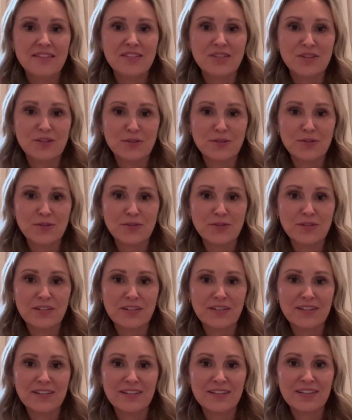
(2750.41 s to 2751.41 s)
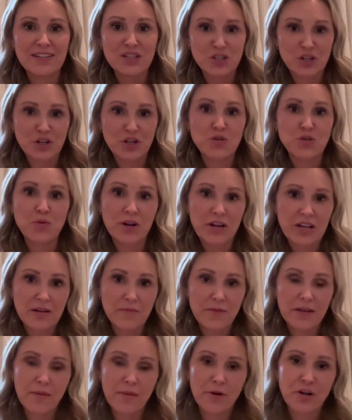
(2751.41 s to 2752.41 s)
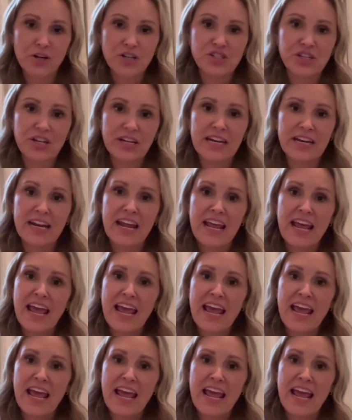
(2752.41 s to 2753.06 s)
to the church where he had become a Christian.